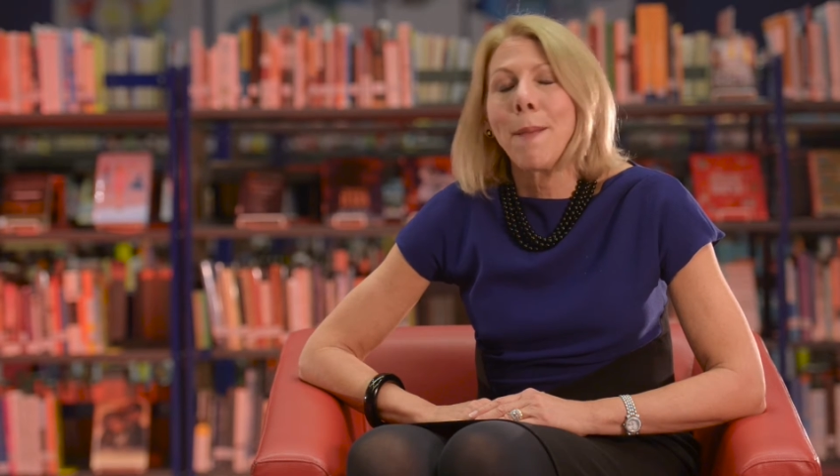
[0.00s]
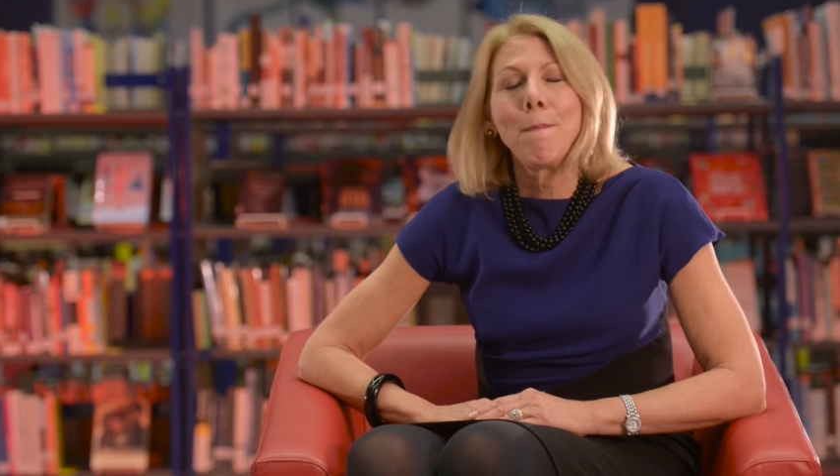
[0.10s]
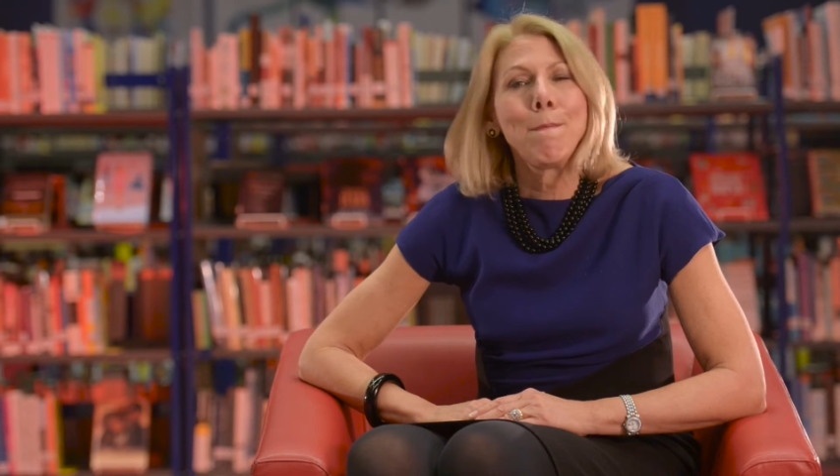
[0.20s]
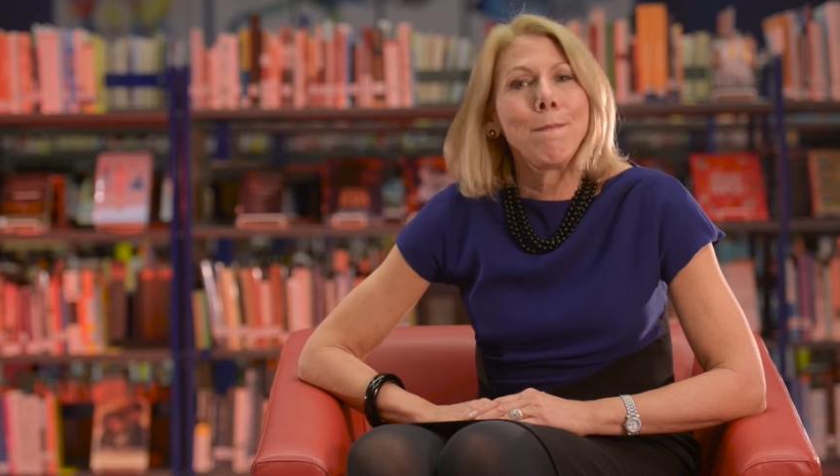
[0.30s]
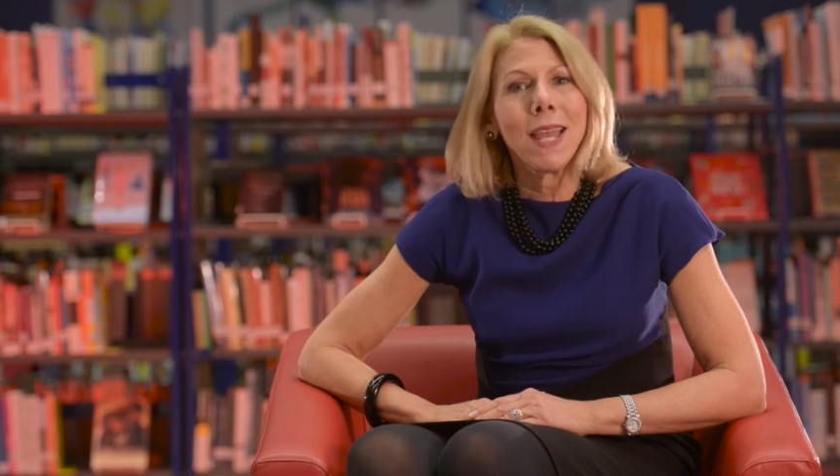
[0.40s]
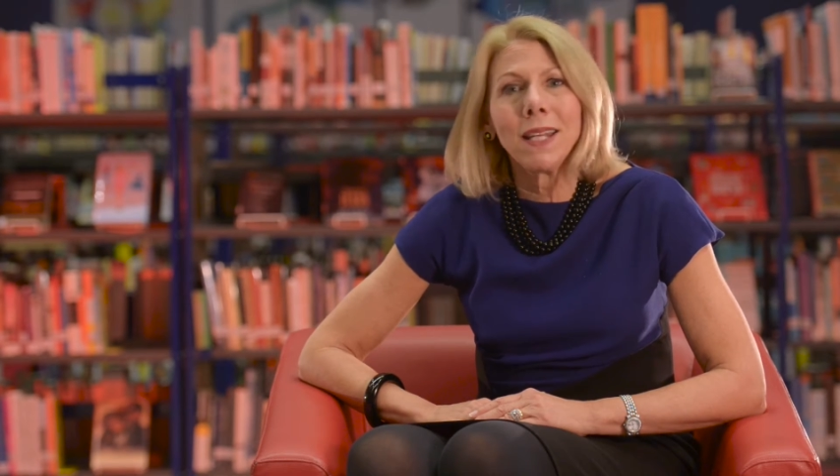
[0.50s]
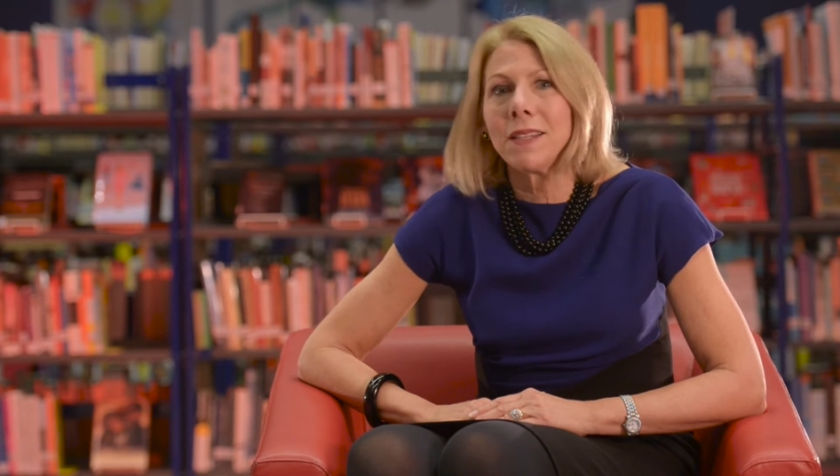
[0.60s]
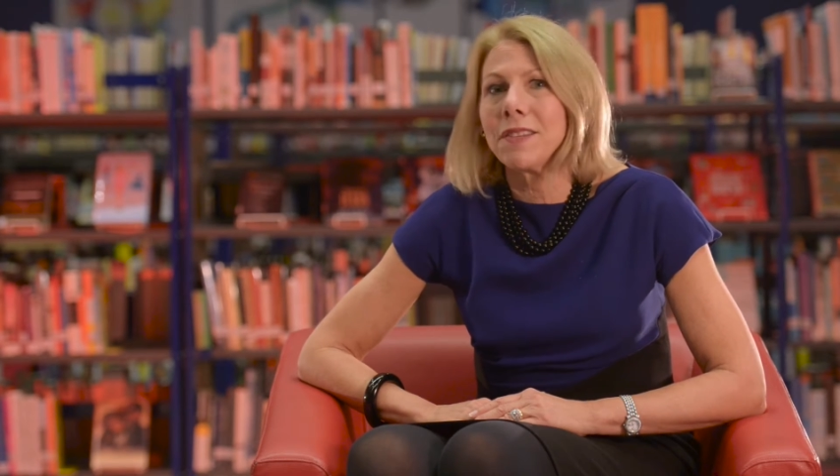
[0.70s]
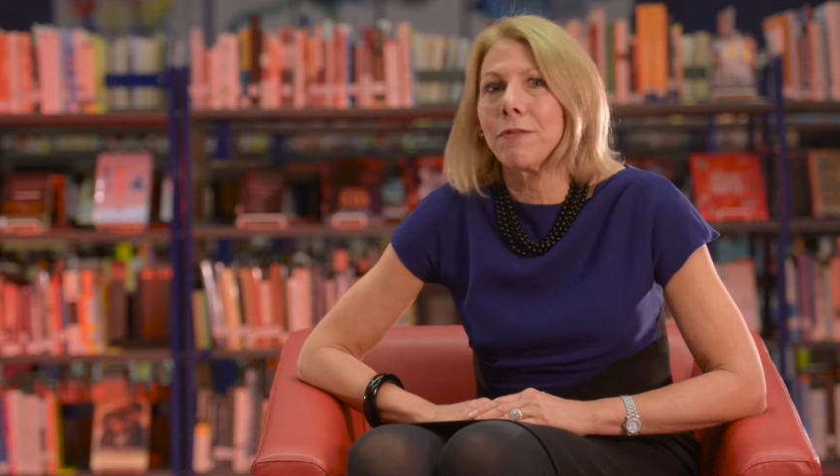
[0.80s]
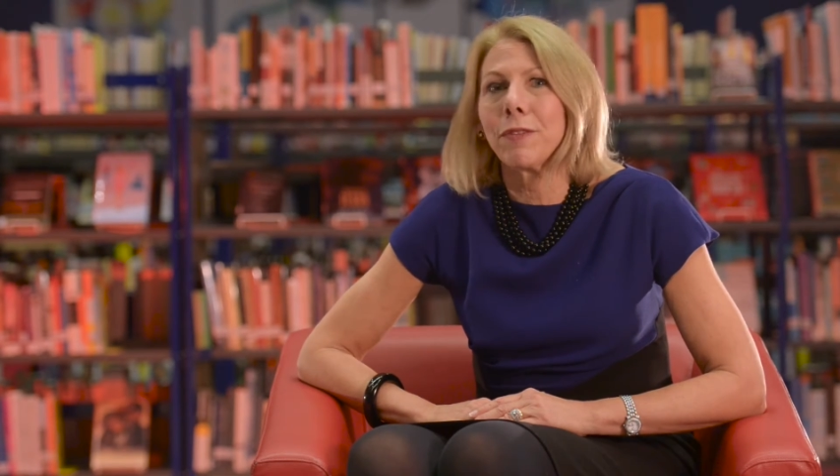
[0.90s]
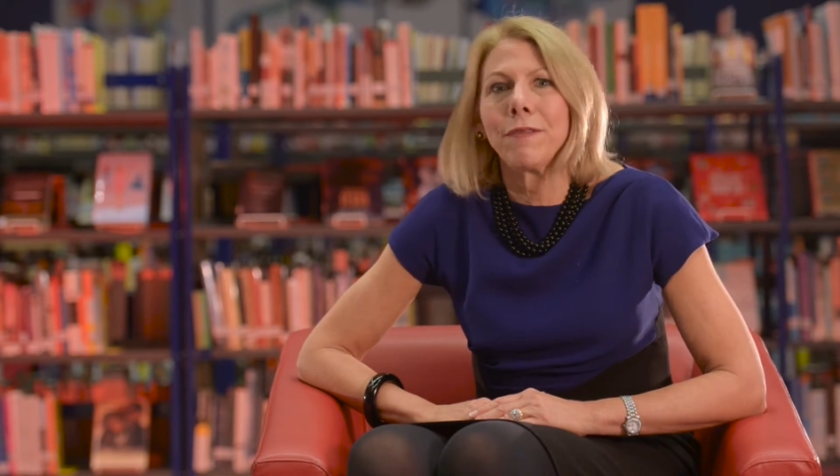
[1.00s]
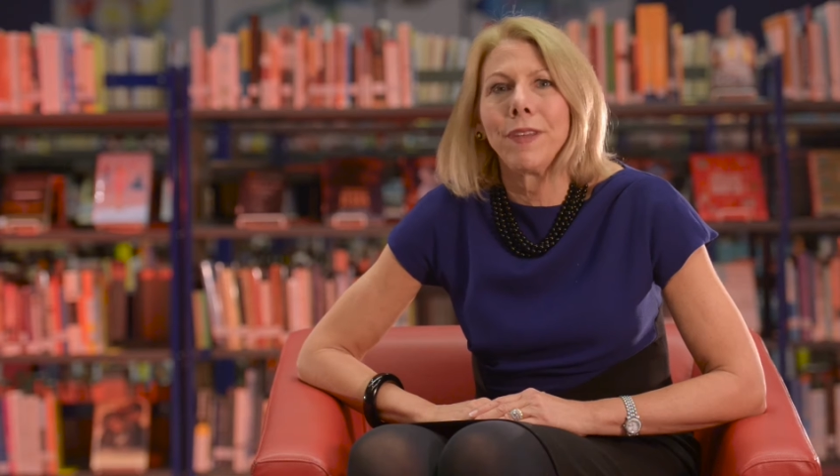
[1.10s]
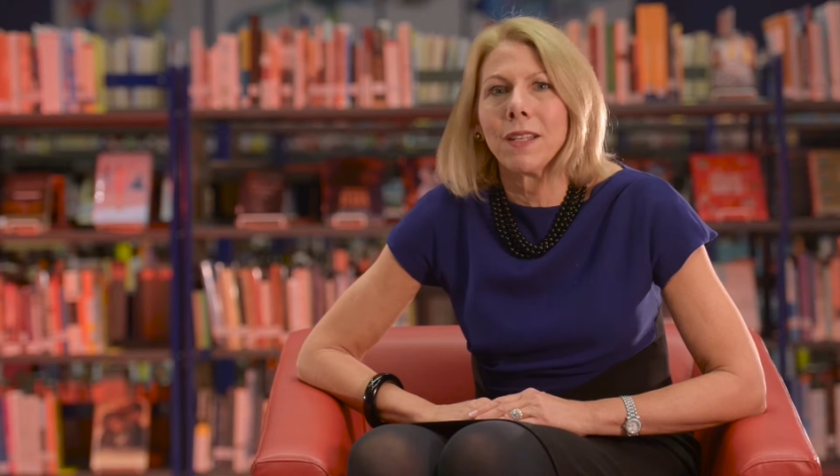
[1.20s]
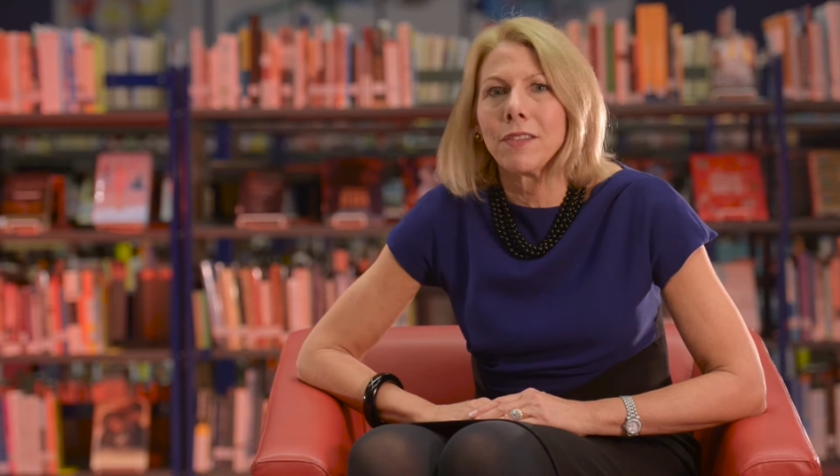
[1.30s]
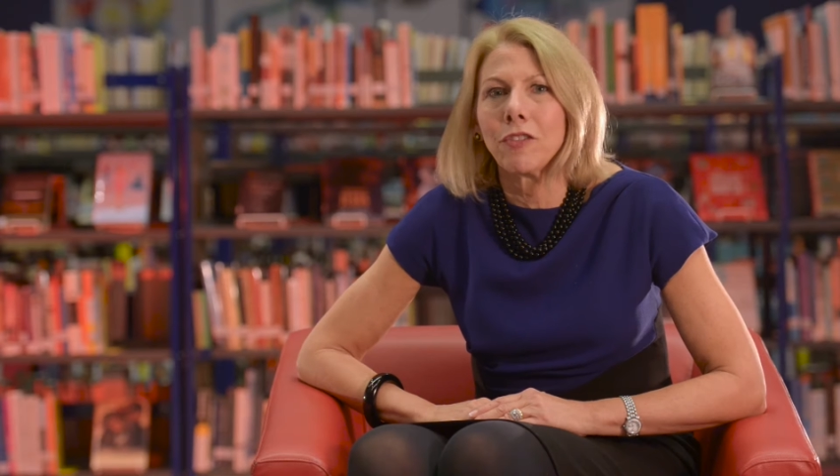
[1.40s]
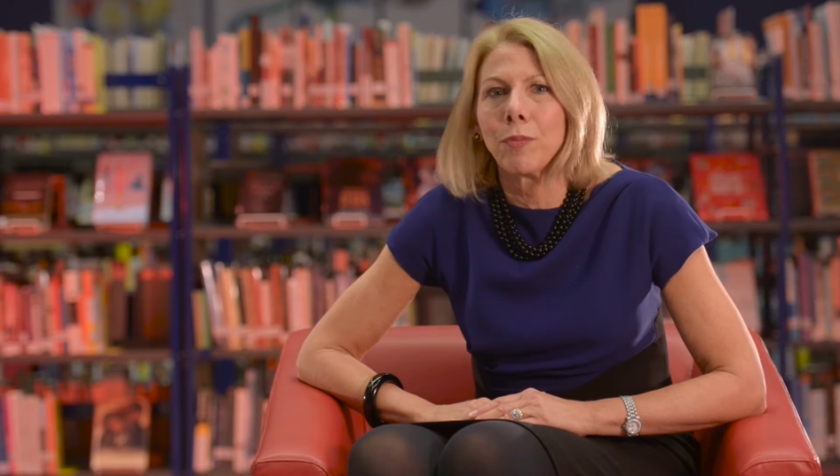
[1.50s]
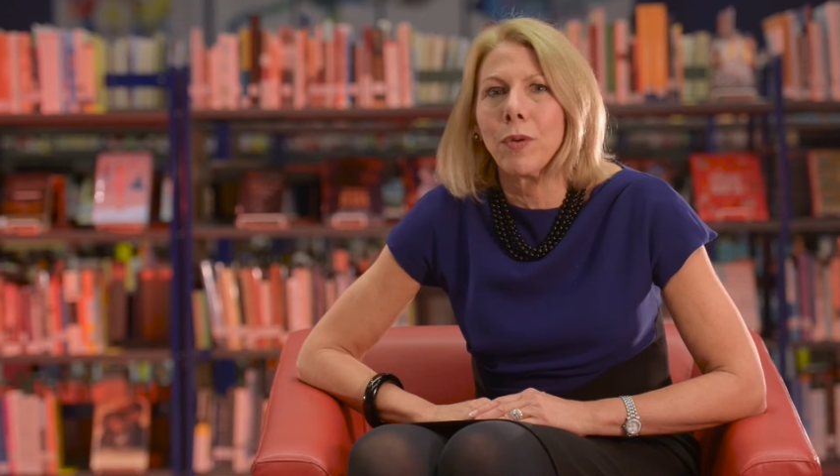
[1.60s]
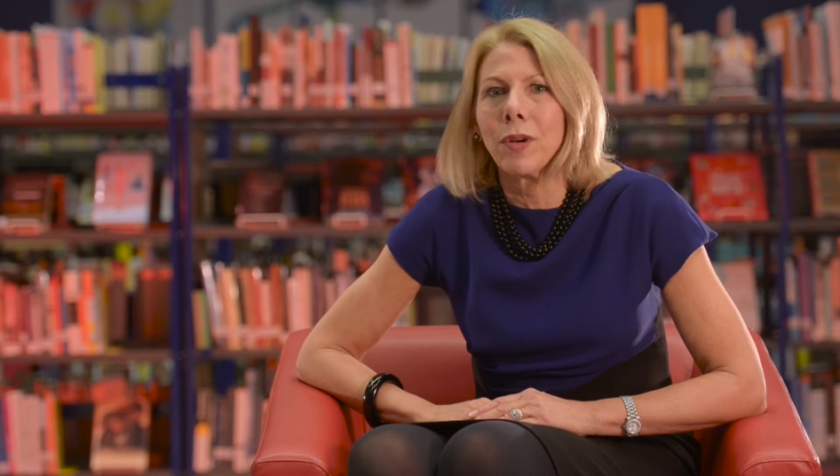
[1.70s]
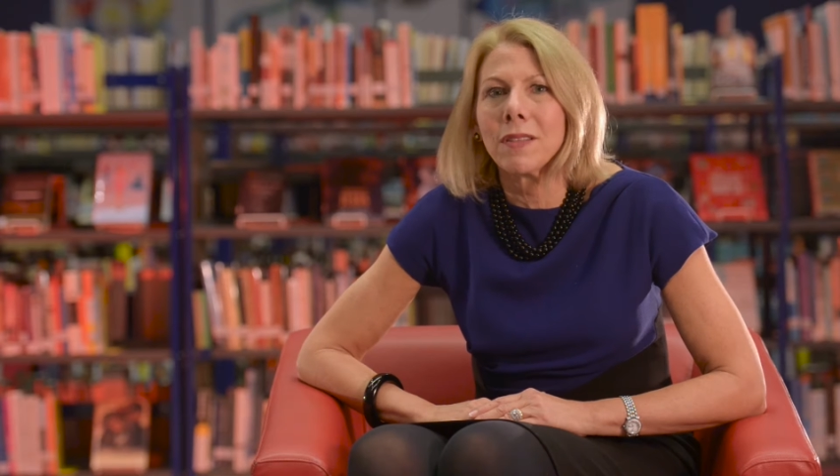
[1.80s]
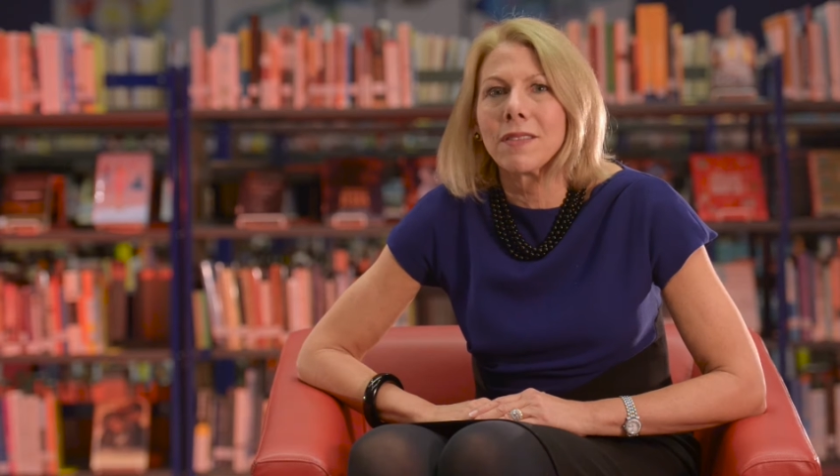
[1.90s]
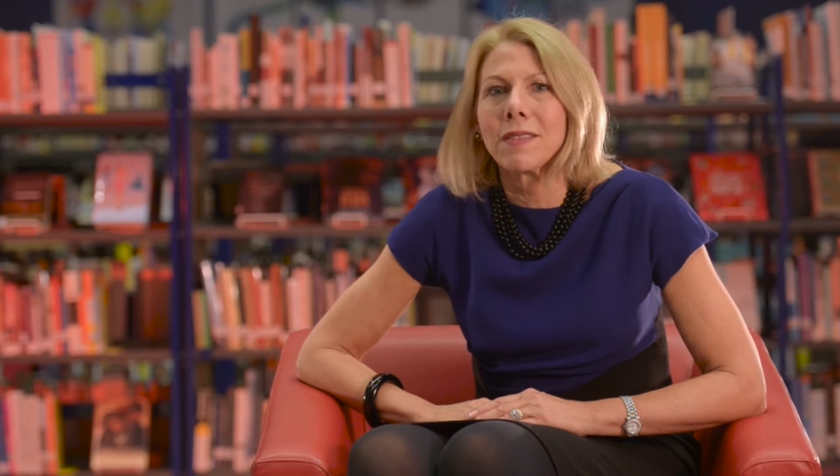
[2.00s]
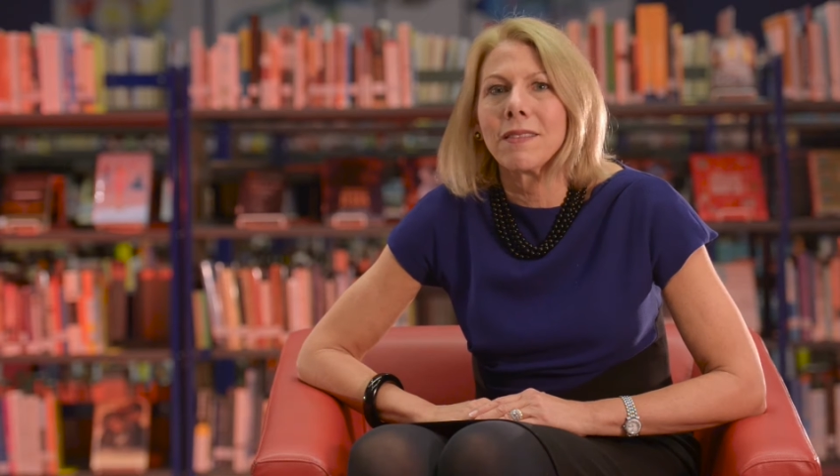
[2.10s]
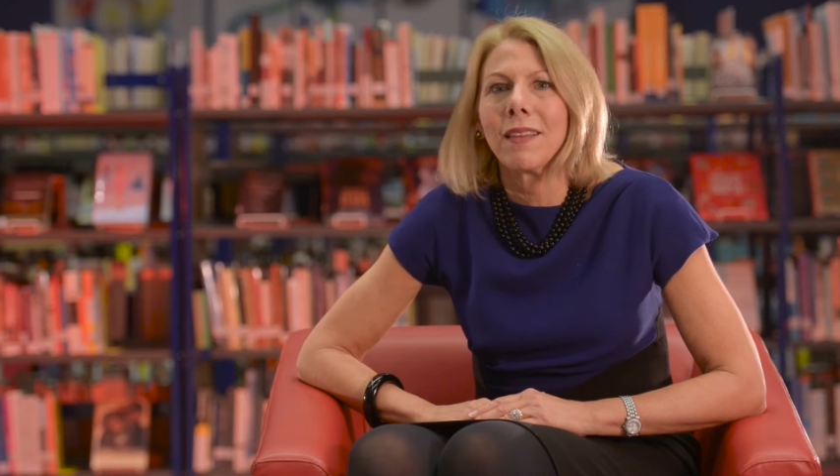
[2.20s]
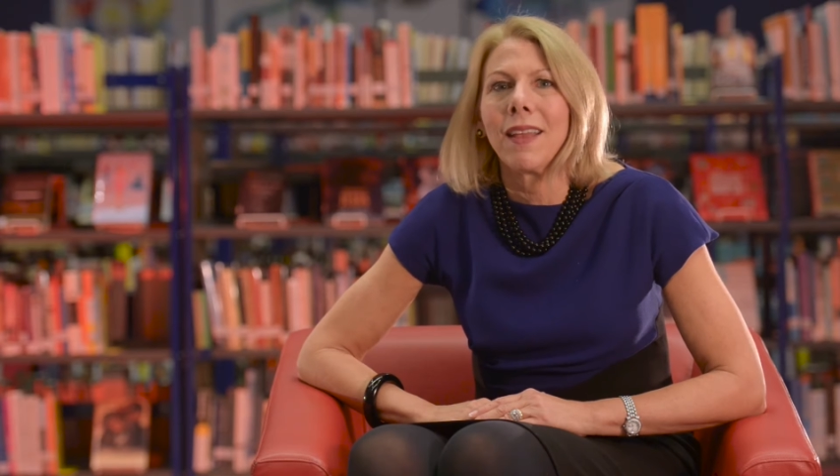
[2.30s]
many different vantage points